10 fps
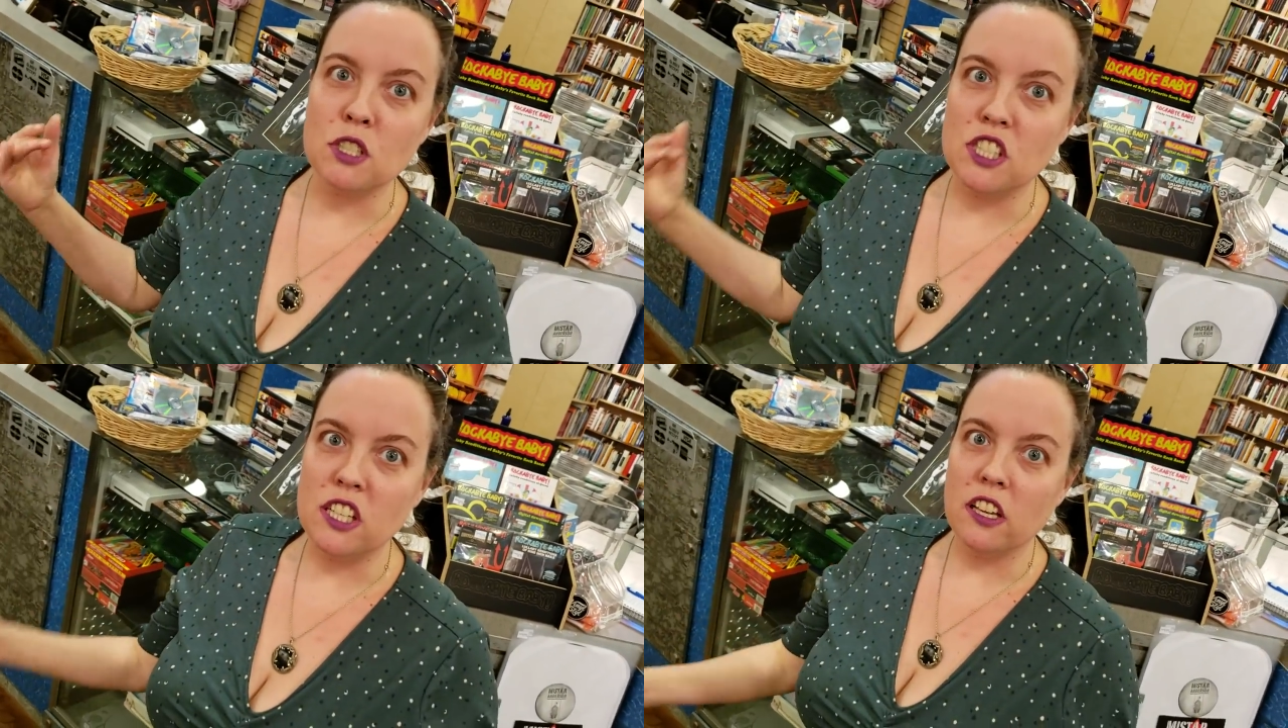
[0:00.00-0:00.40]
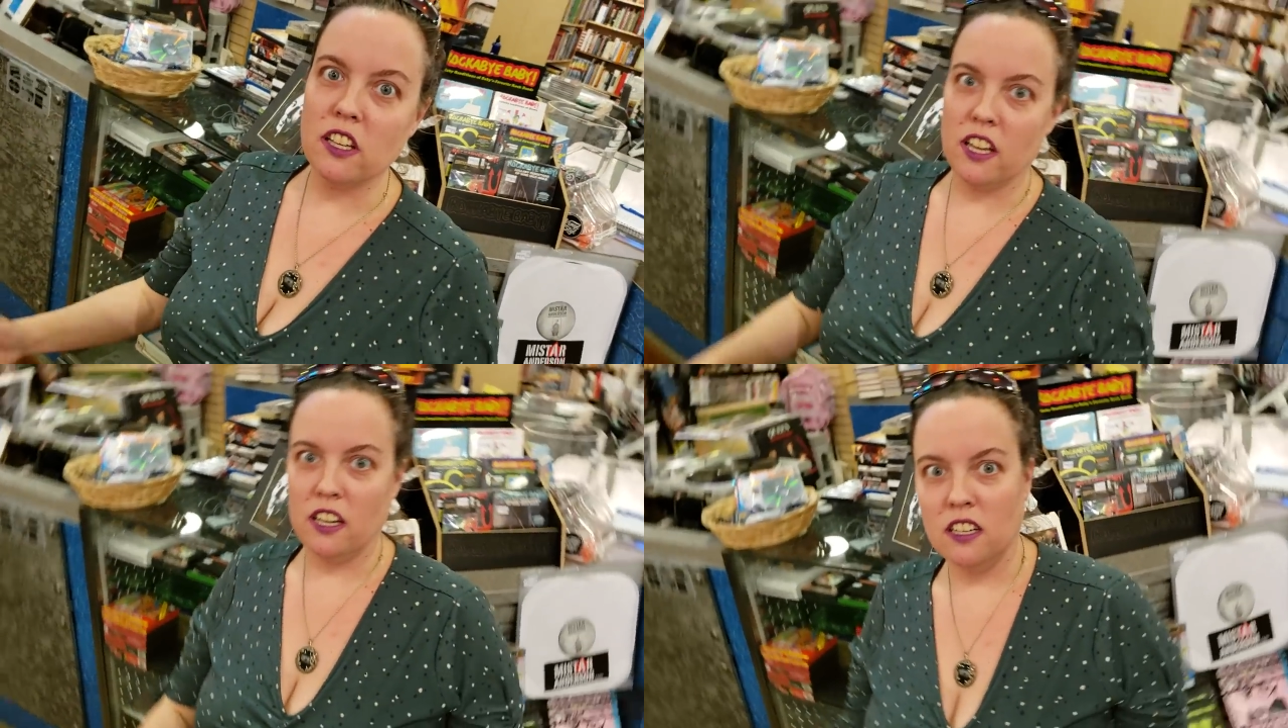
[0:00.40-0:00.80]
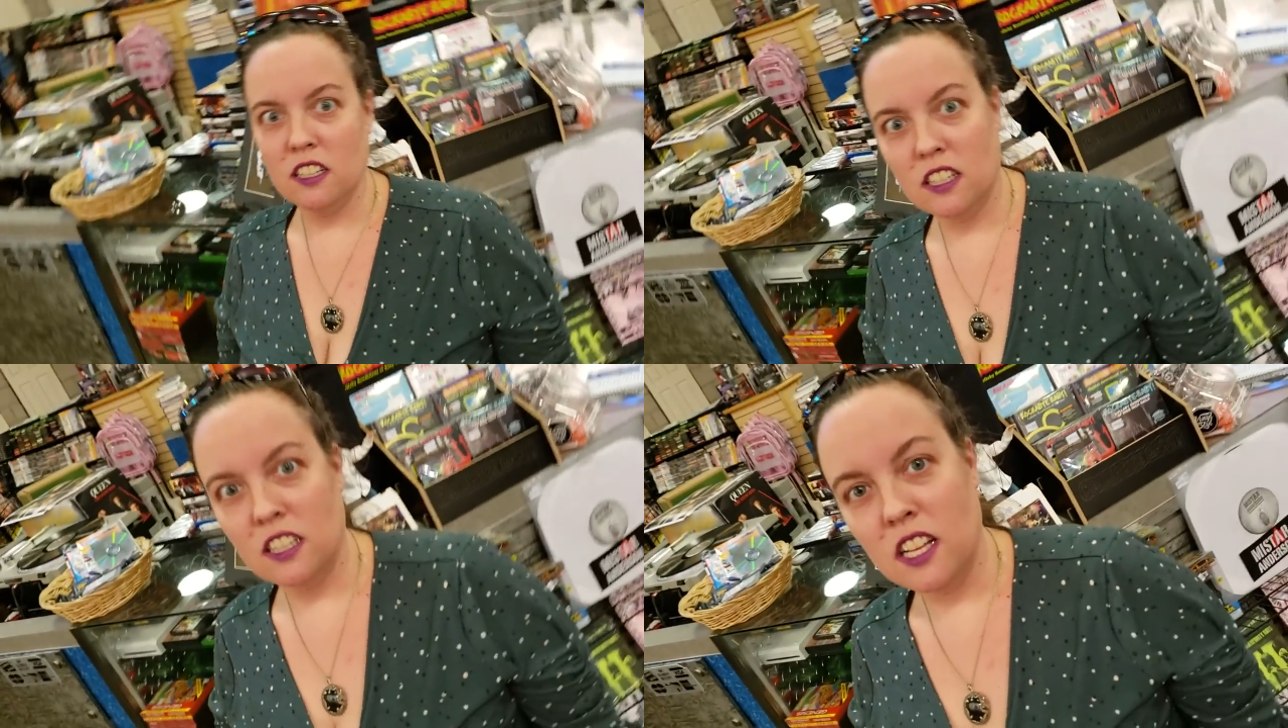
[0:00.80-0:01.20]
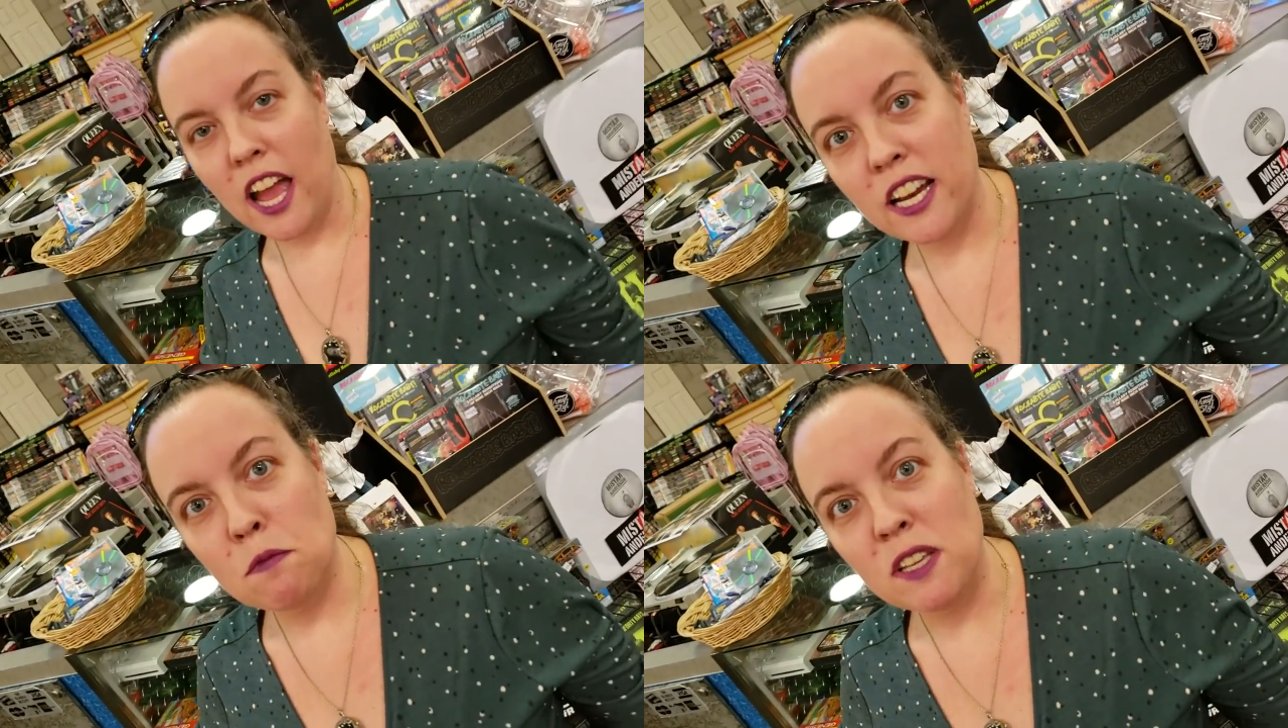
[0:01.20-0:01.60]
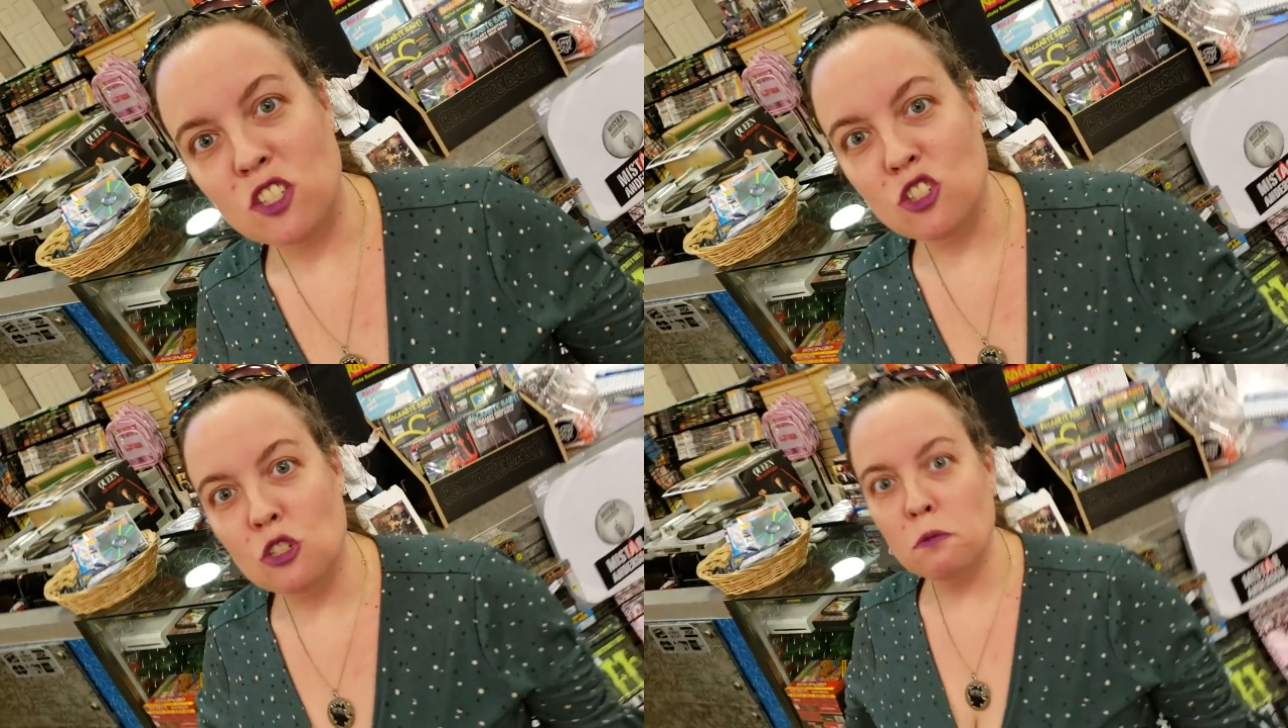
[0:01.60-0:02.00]
Brazilian. Jiu-jitsu. And it
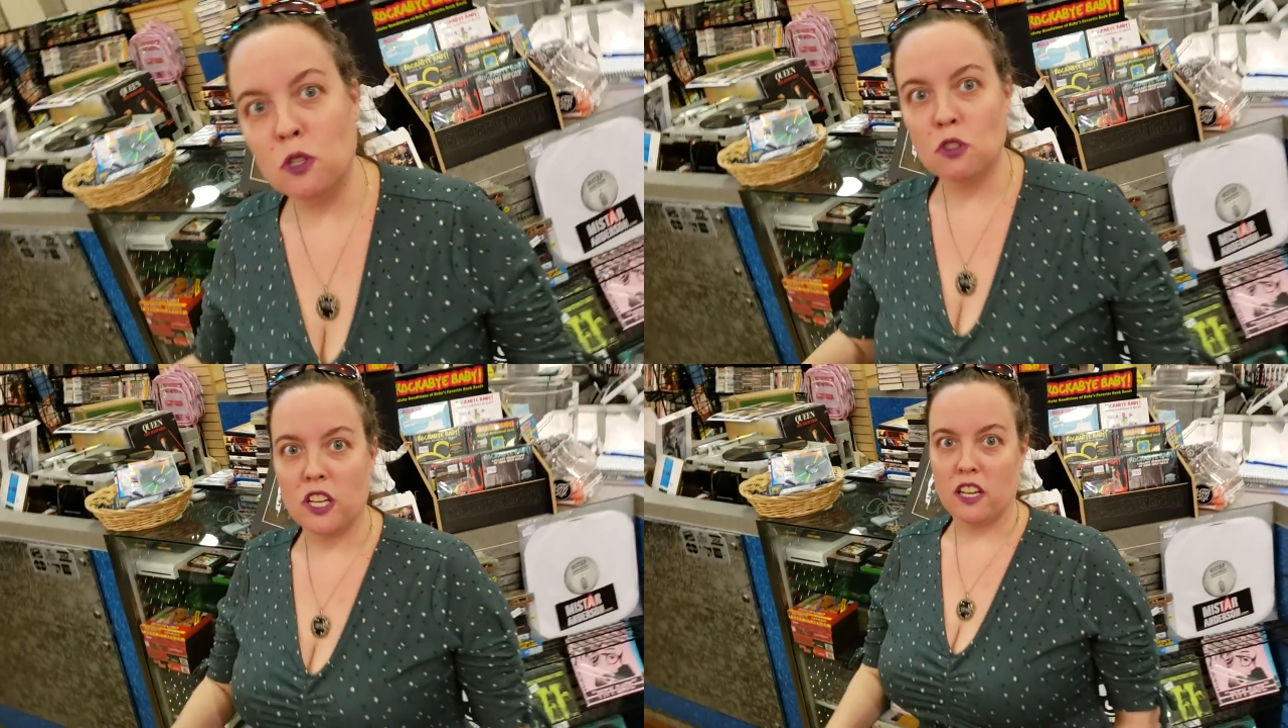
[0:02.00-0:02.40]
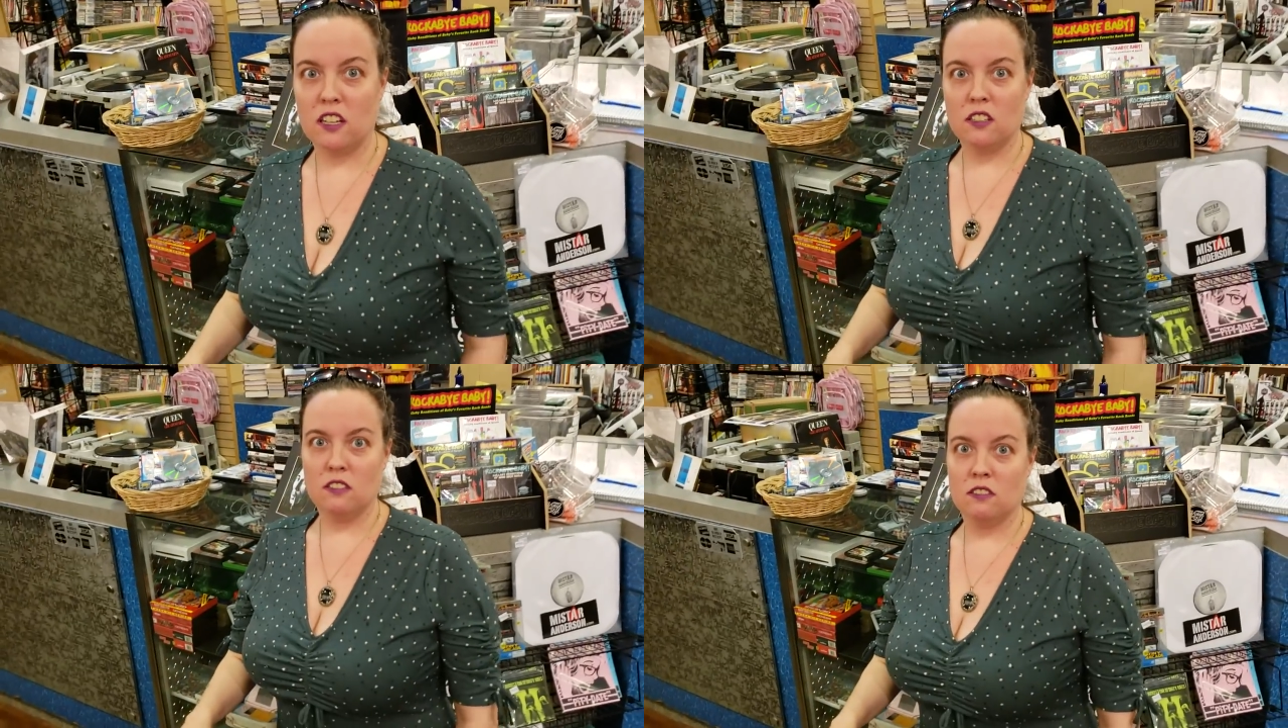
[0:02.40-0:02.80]
means new music.